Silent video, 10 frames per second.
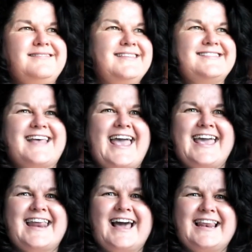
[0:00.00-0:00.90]

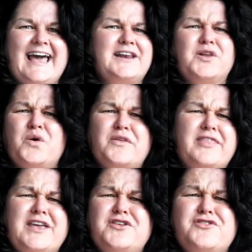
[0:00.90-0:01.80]
saying out loud, Lord,
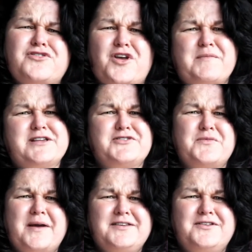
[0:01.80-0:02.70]
thank you so much for
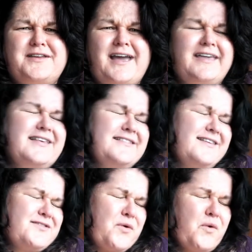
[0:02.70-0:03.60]
my new car. This
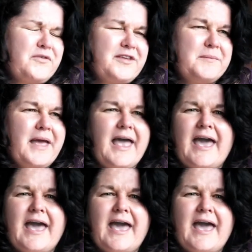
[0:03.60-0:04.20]
is awesome.